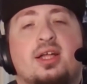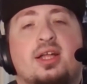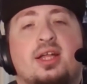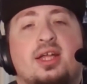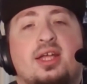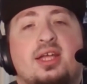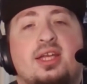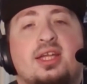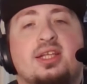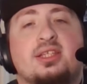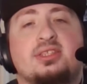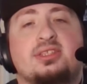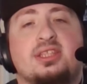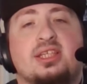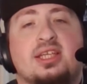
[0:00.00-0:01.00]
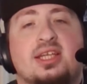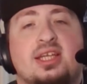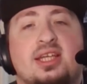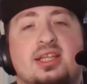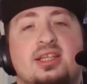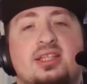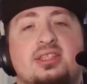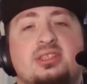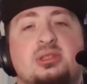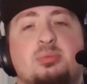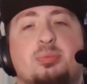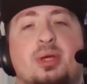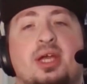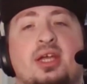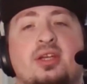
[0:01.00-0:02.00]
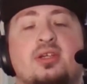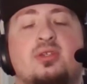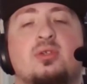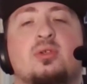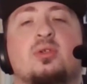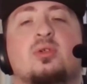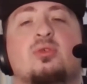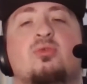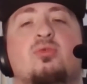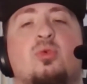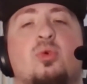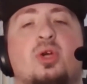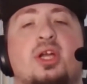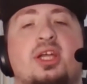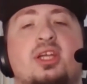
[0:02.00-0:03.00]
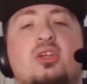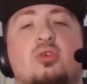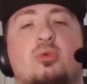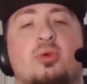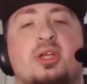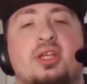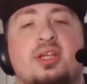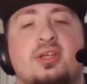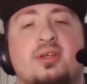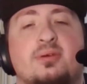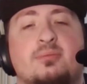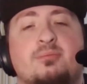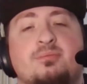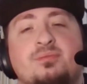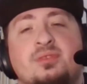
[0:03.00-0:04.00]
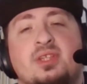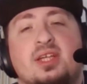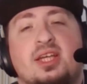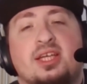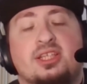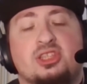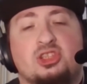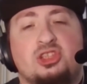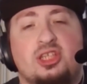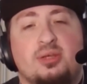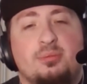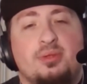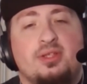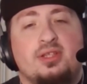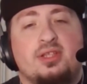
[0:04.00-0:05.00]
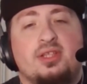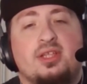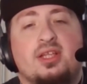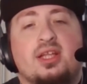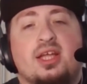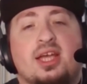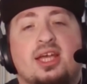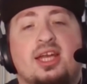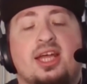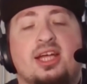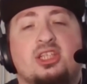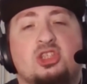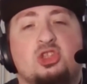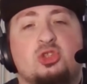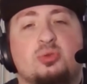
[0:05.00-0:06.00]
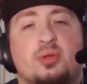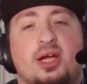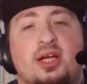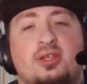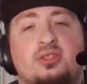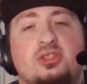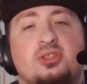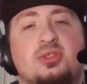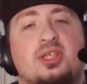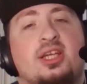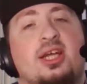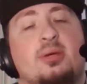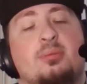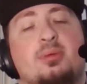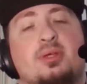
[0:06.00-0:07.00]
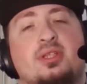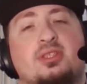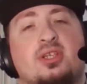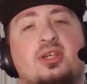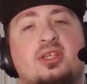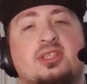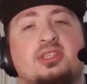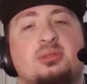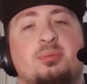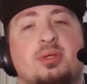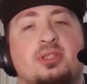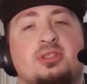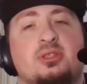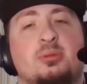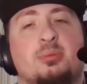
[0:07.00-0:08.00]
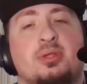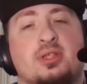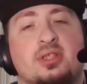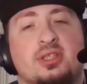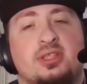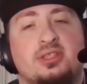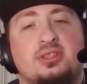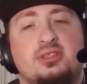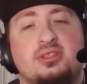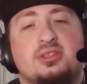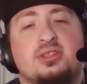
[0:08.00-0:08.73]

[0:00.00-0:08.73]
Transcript: It is Helix Pinnacle for a green enchantment. It has Shroud, so it cannot be the target of spells or abilities.